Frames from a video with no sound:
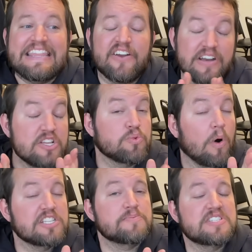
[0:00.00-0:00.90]
There is
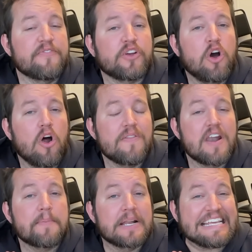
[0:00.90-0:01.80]
one specific car that
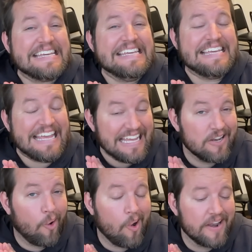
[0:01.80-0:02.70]
I'm going to key
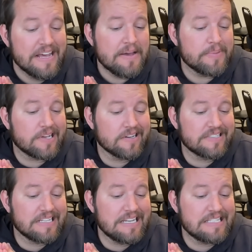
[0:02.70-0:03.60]
in on
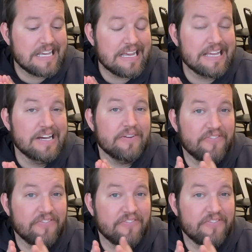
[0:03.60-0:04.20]
because it is a